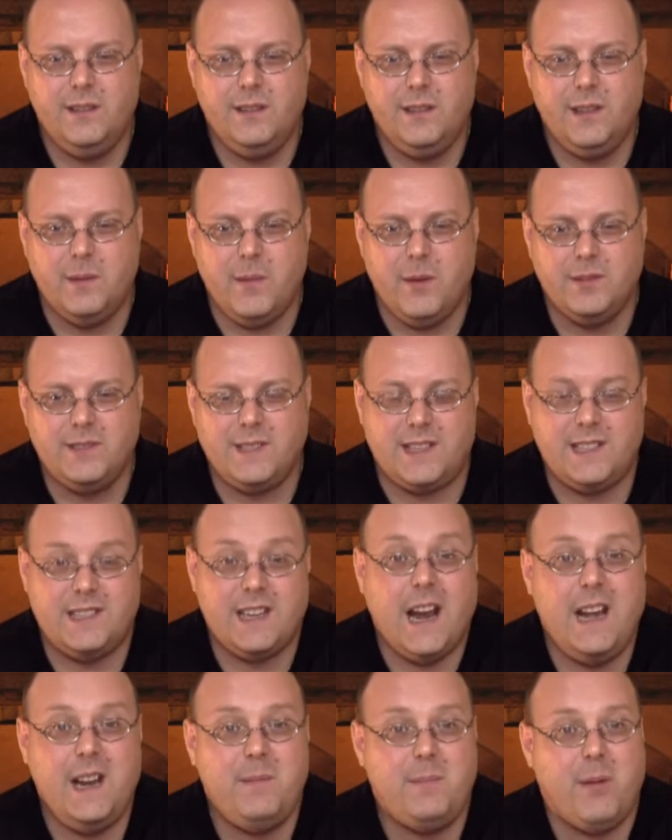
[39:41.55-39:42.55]
the most
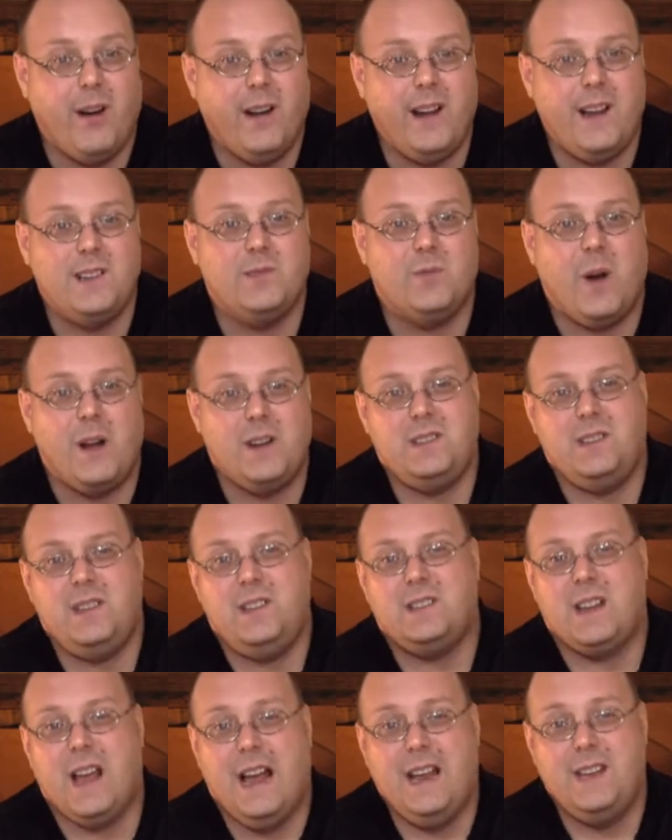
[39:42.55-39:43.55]
exciting part is watching
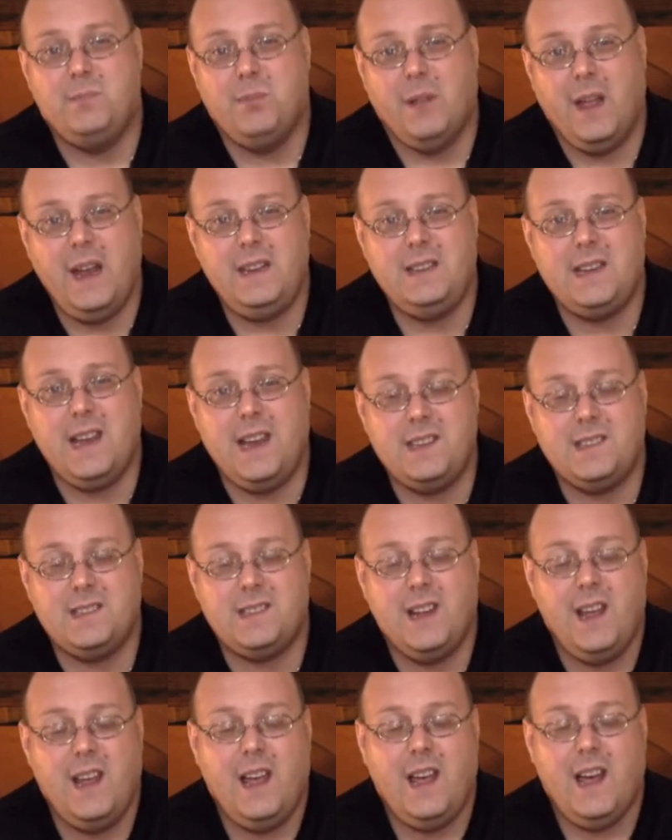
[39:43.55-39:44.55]
these guys blind
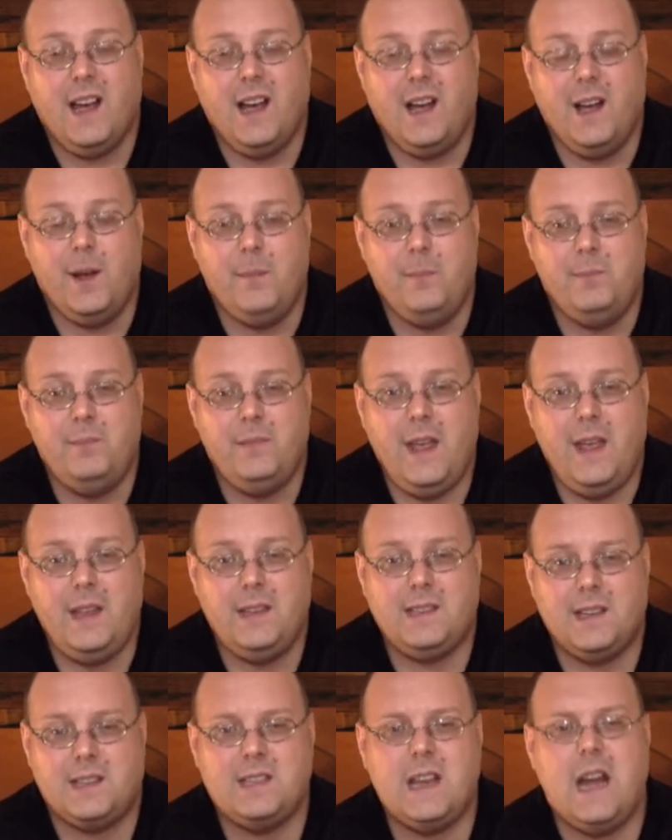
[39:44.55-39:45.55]
taste. Um,
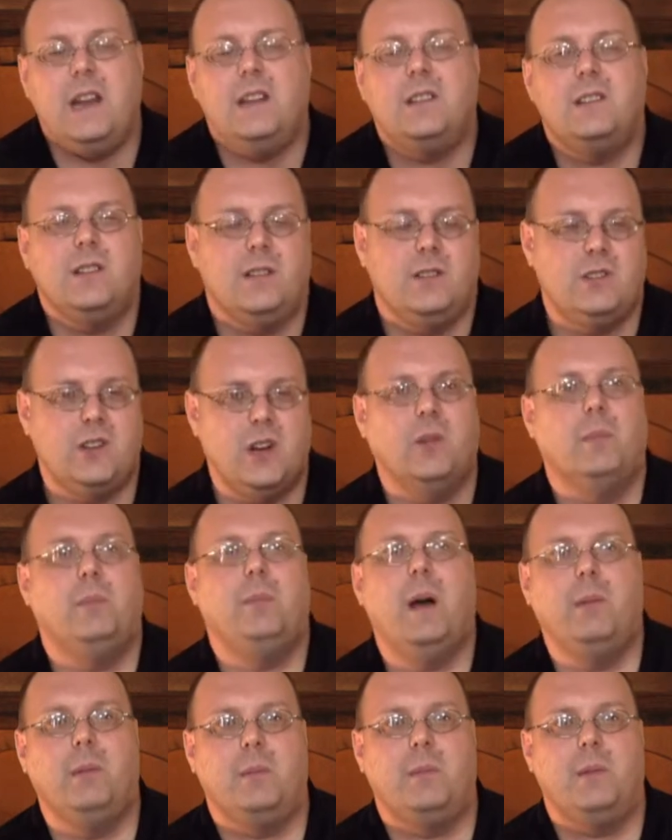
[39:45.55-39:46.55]
it's exciting to the general
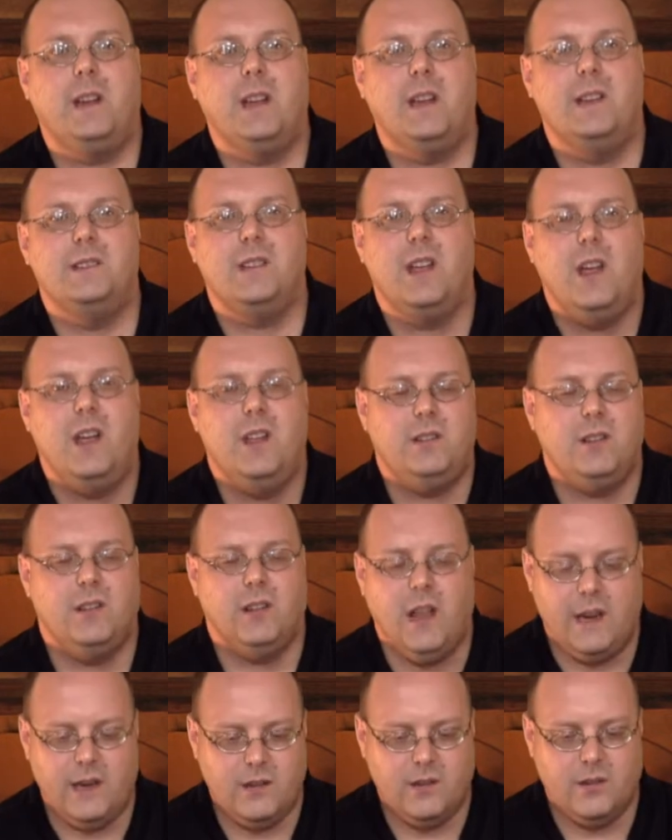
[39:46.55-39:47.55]
public because
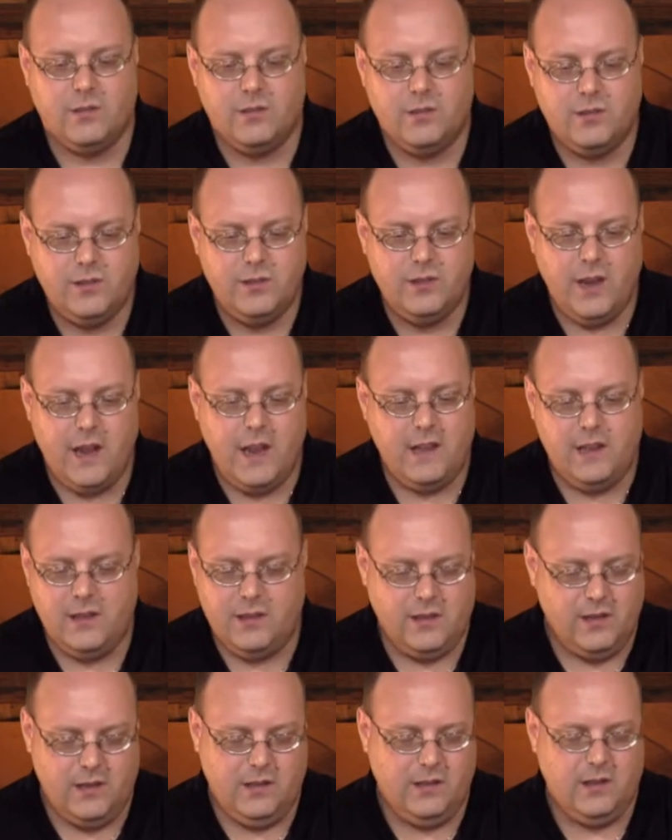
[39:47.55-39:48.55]
they're like they're
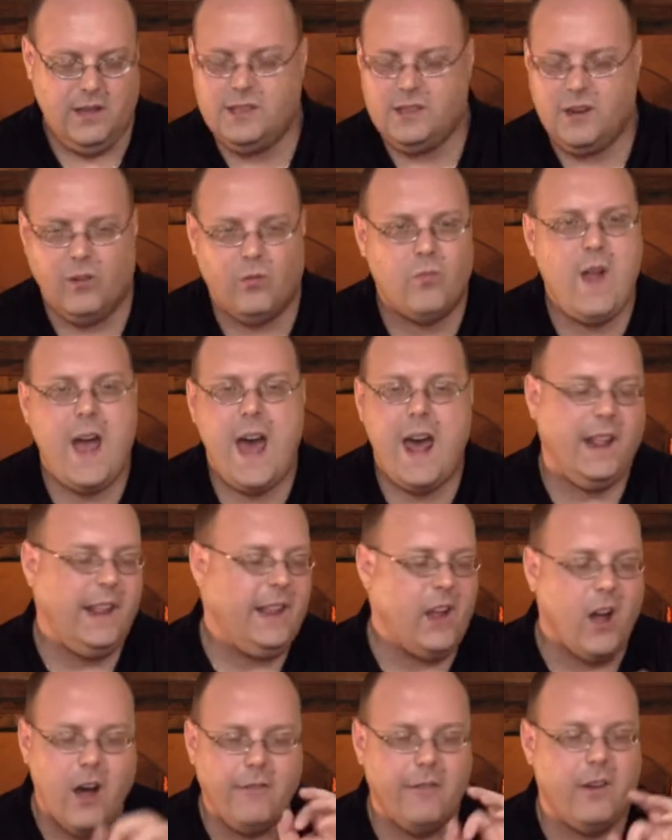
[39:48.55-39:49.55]
eh, eh, they start
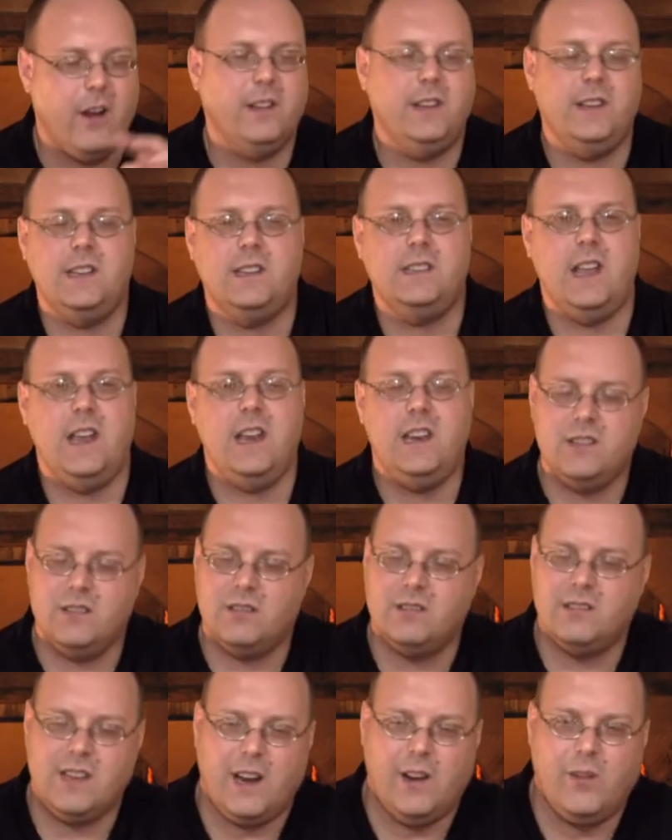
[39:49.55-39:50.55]
rattling off all of these things.
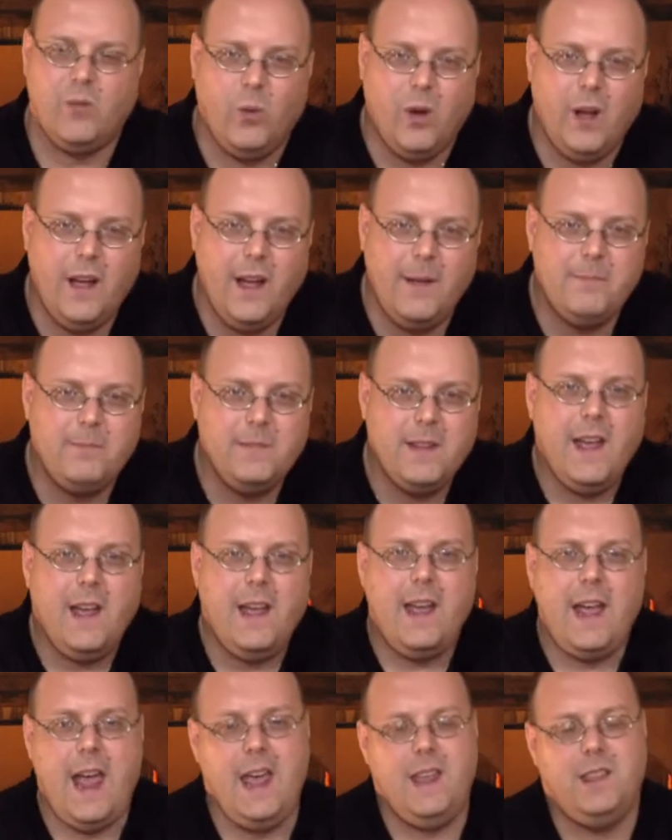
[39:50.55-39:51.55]
You're just like what?
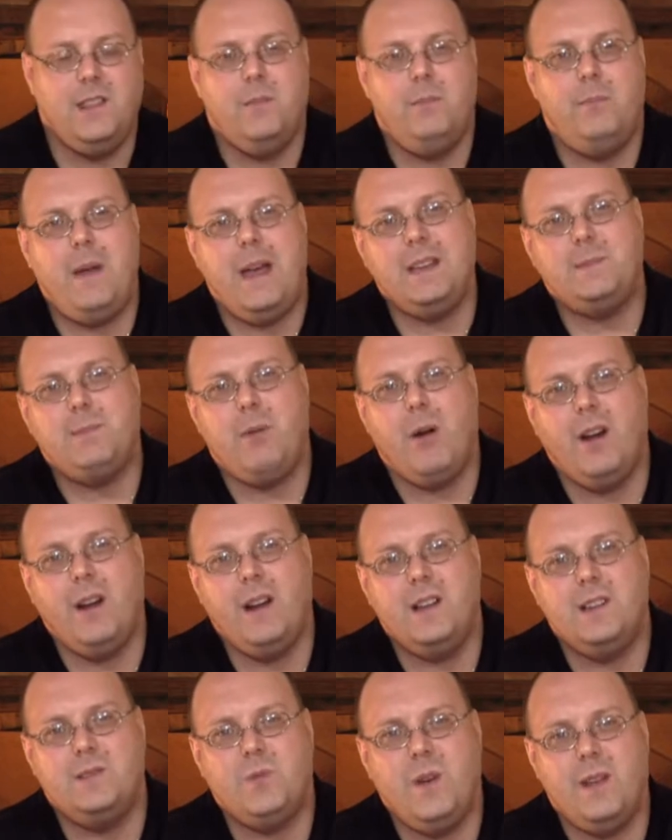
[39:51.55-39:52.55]
And the best
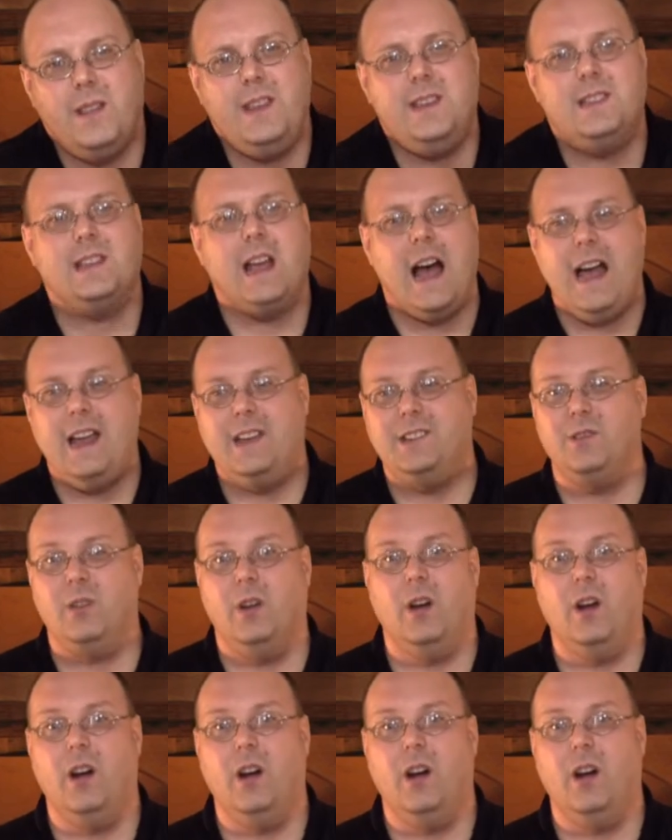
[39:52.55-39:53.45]
part is when these guys